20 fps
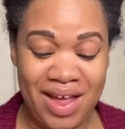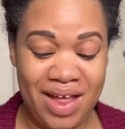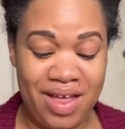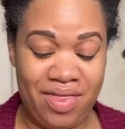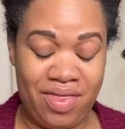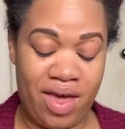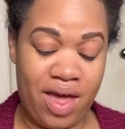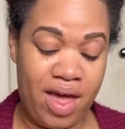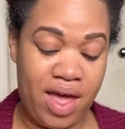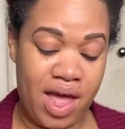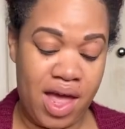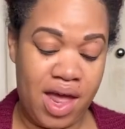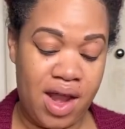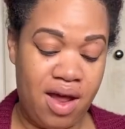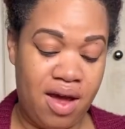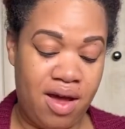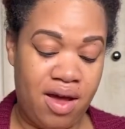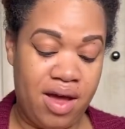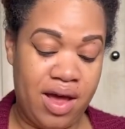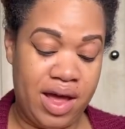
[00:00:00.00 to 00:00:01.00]
Then
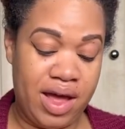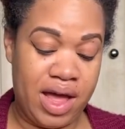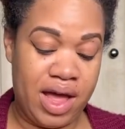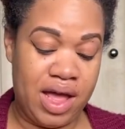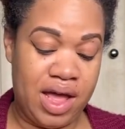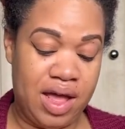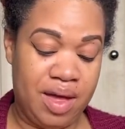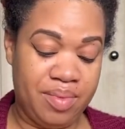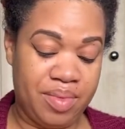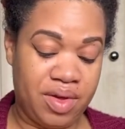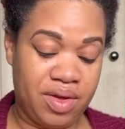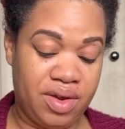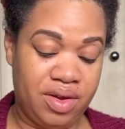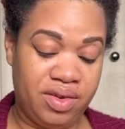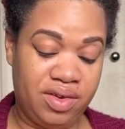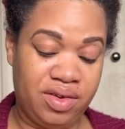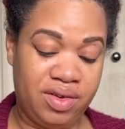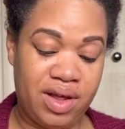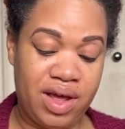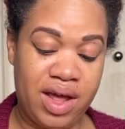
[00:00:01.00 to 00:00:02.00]
I am going to
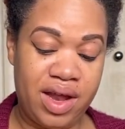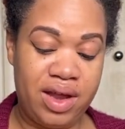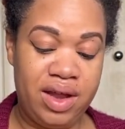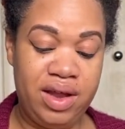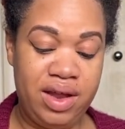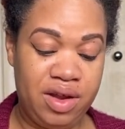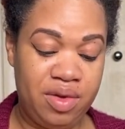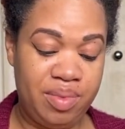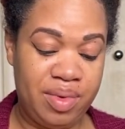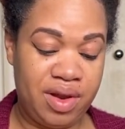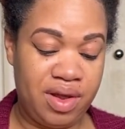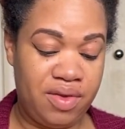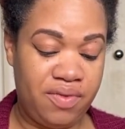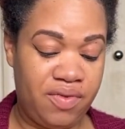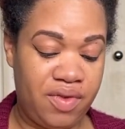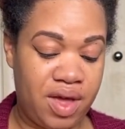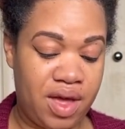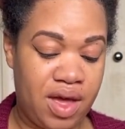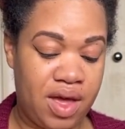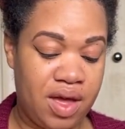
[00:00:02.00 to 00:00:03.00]
just add a little bit of
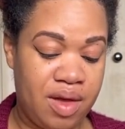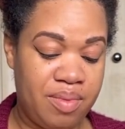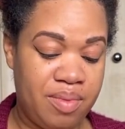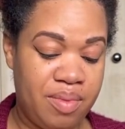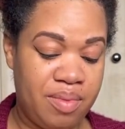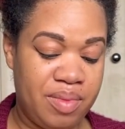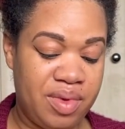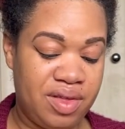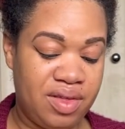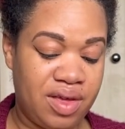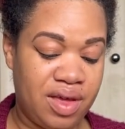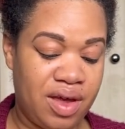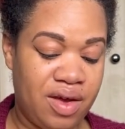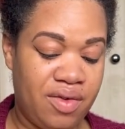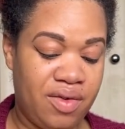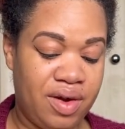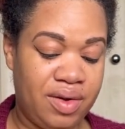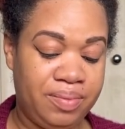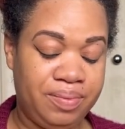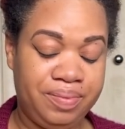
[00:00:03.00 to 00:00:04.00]

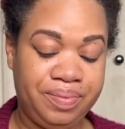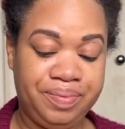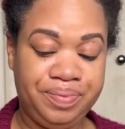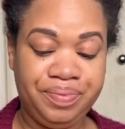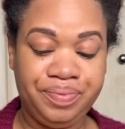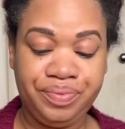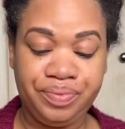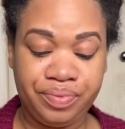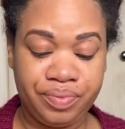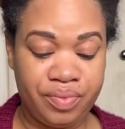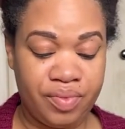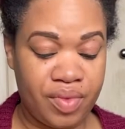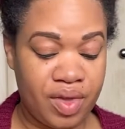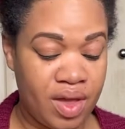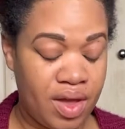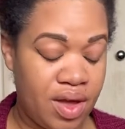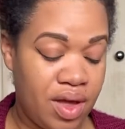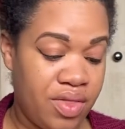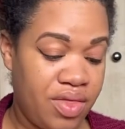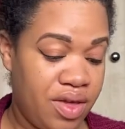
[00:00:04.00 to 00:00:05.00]
mascara.
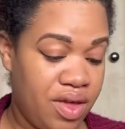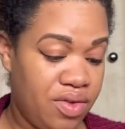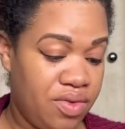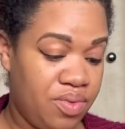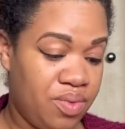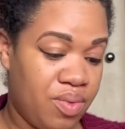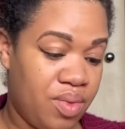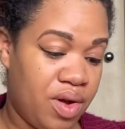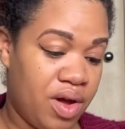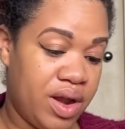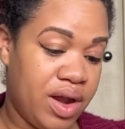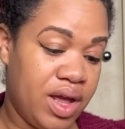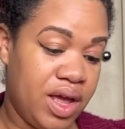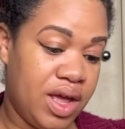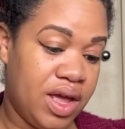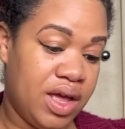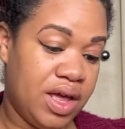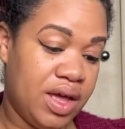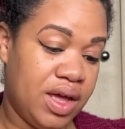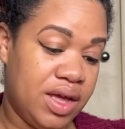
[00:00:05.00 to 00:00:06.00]
This one
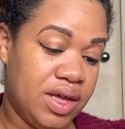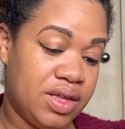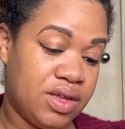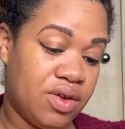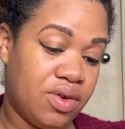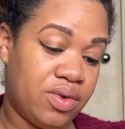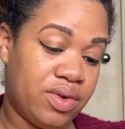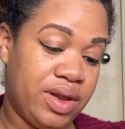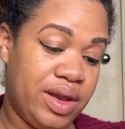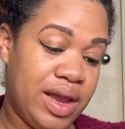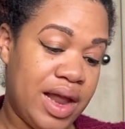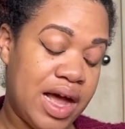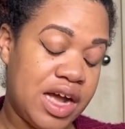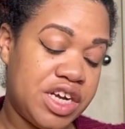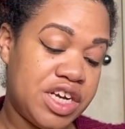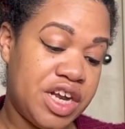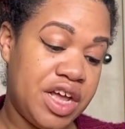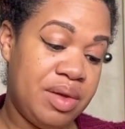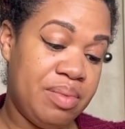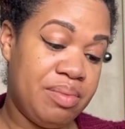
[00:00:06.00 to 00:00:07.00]
is called
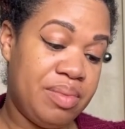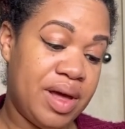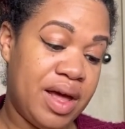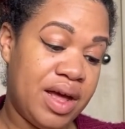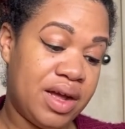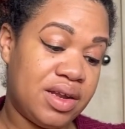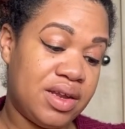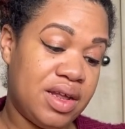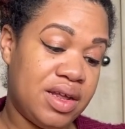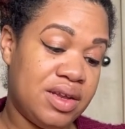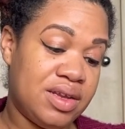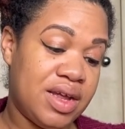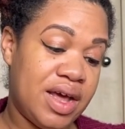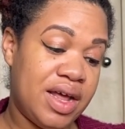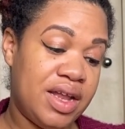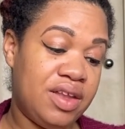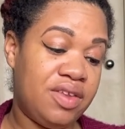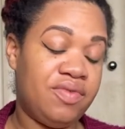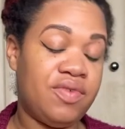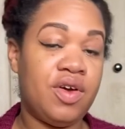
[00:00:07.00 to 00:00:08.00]
Lash Impact
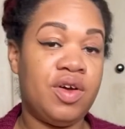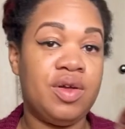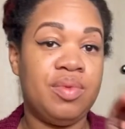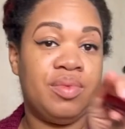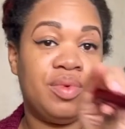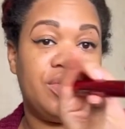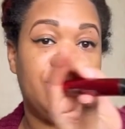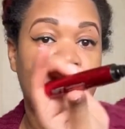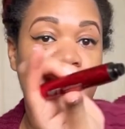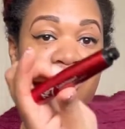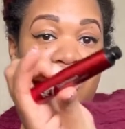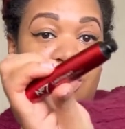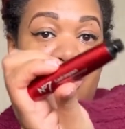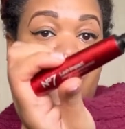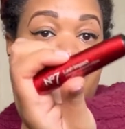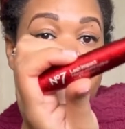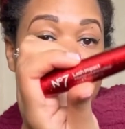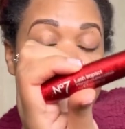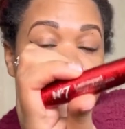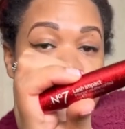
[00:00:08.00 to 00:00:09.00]
Intense Volume
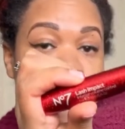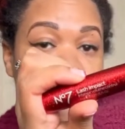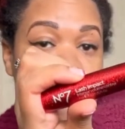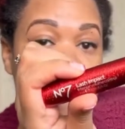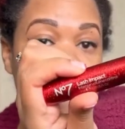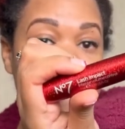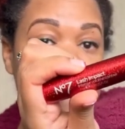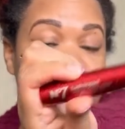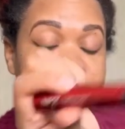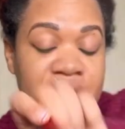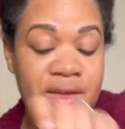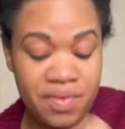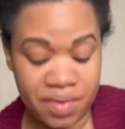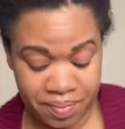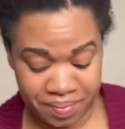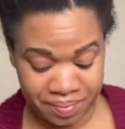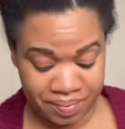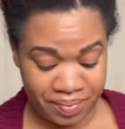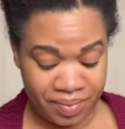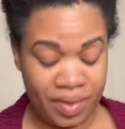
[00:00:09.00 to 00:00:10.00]
Control by Number 7.
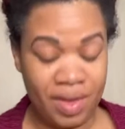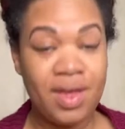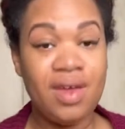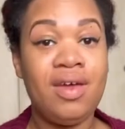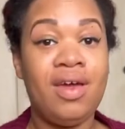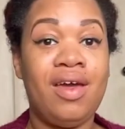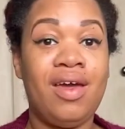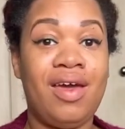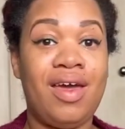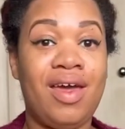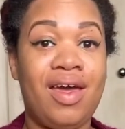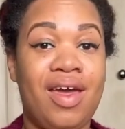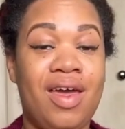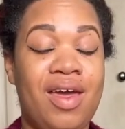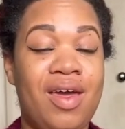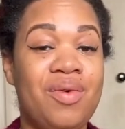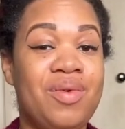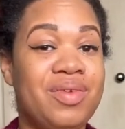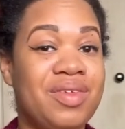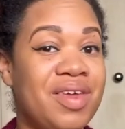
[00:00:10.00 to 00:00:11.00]

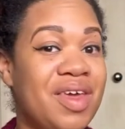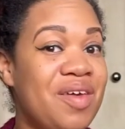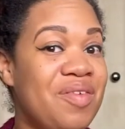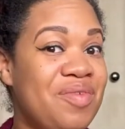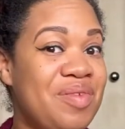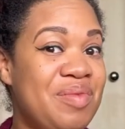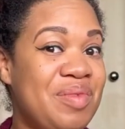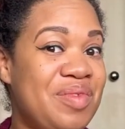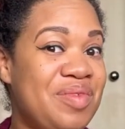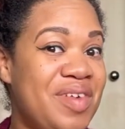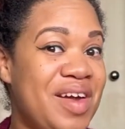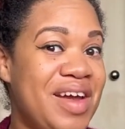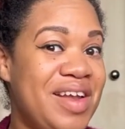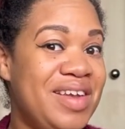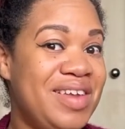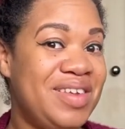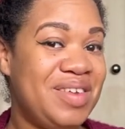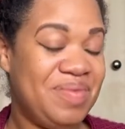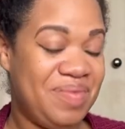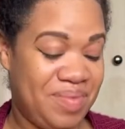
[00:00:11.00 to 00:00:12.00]
It was a gift from a
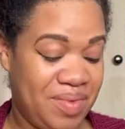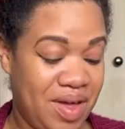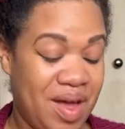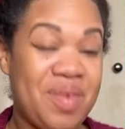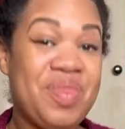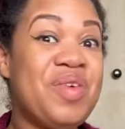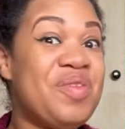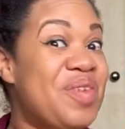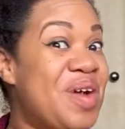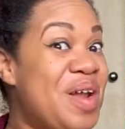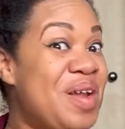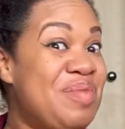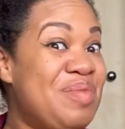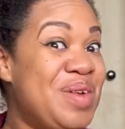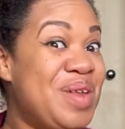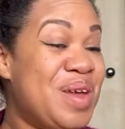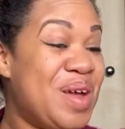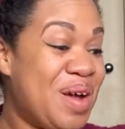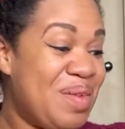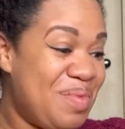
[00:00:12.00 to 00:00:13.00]
friend, and the friend I'm
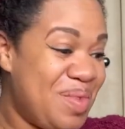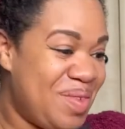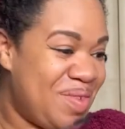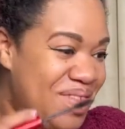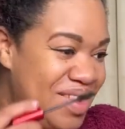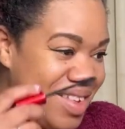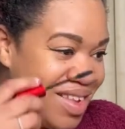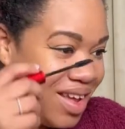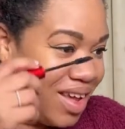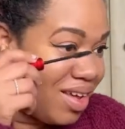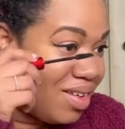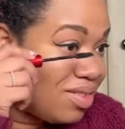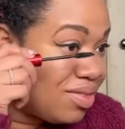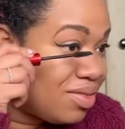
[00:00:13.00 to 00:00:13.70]
meeting up with today.